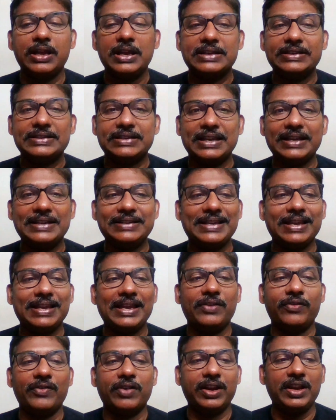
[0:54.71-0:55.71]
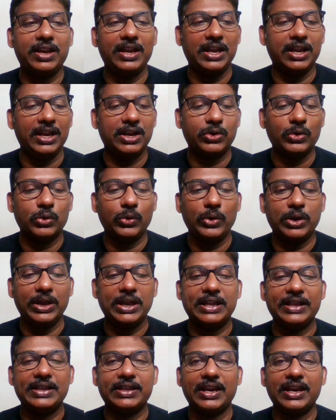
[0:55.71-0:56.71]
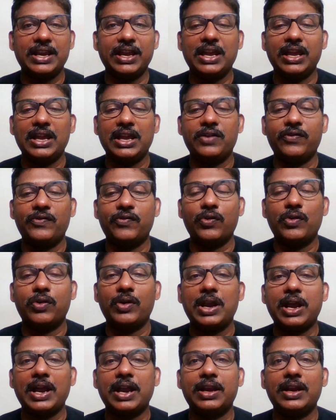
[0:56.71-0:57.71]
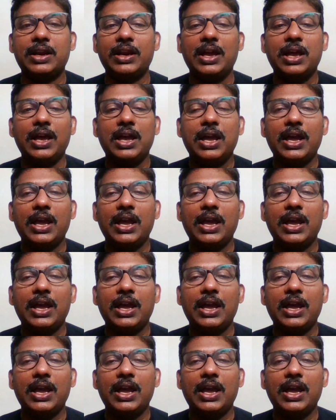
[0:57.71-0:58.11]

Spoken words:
6, E1, E2, E3, E4 and